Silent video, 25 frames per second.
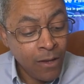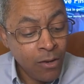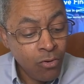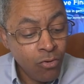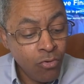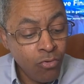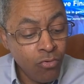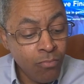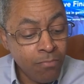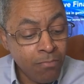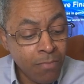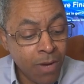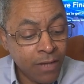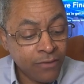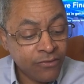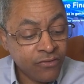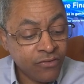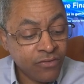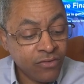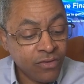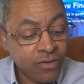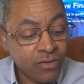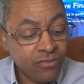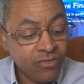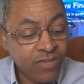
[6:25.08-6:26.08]
who
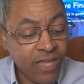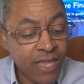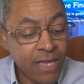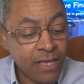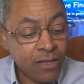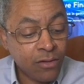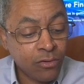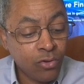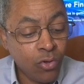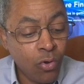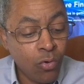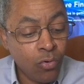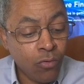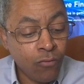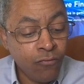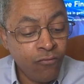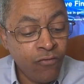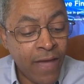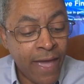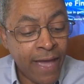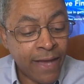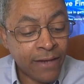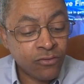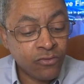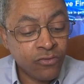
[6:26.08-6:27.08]
must take local
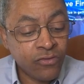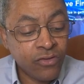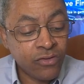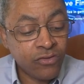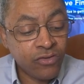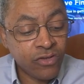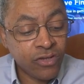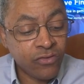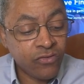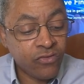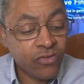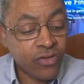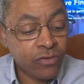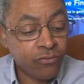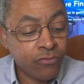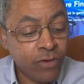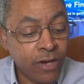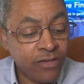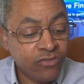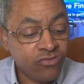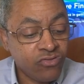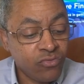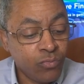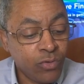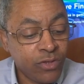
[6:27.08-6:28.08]
factors into
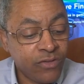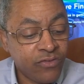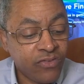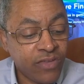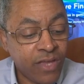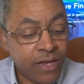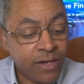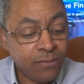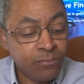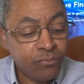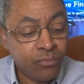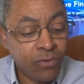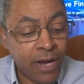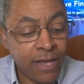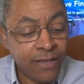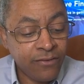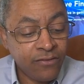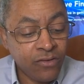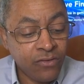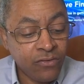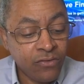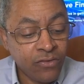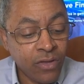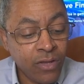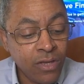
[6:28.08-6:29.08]
consideration when setting
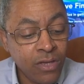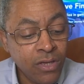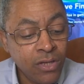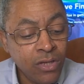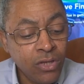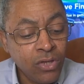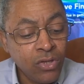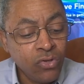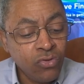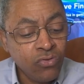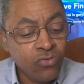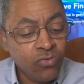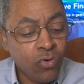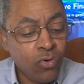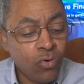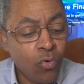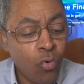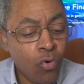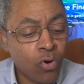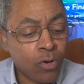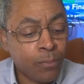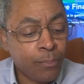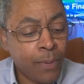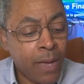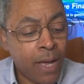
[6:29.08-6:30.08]
prices. So a
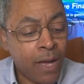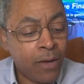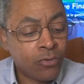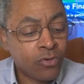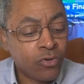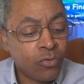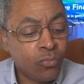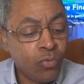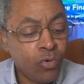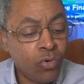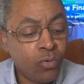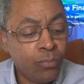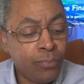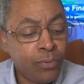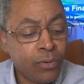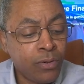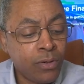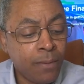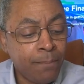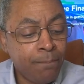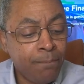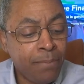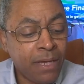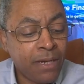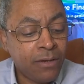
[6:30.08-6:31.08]
quarter pounder will put
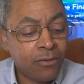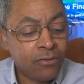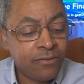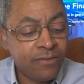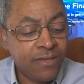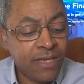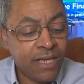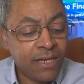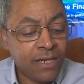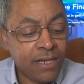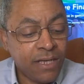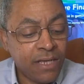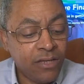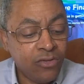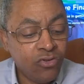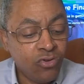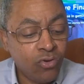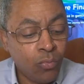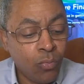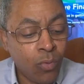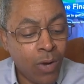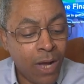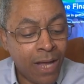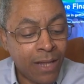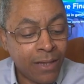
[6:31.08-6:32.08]
a bigger dent in
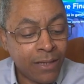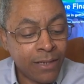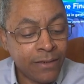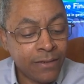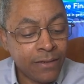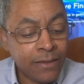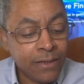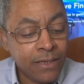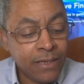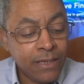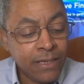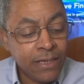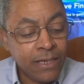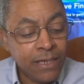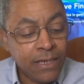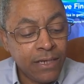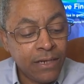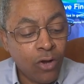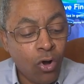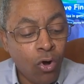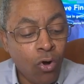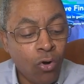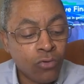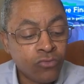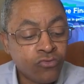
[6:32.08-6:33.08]
your wallet
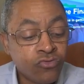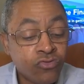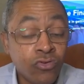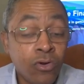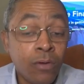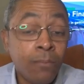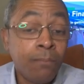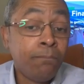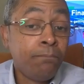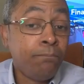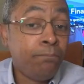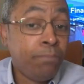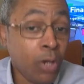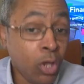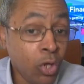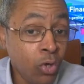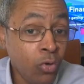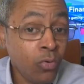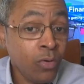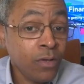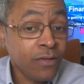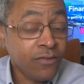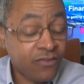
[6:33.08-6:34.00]
in ultra blue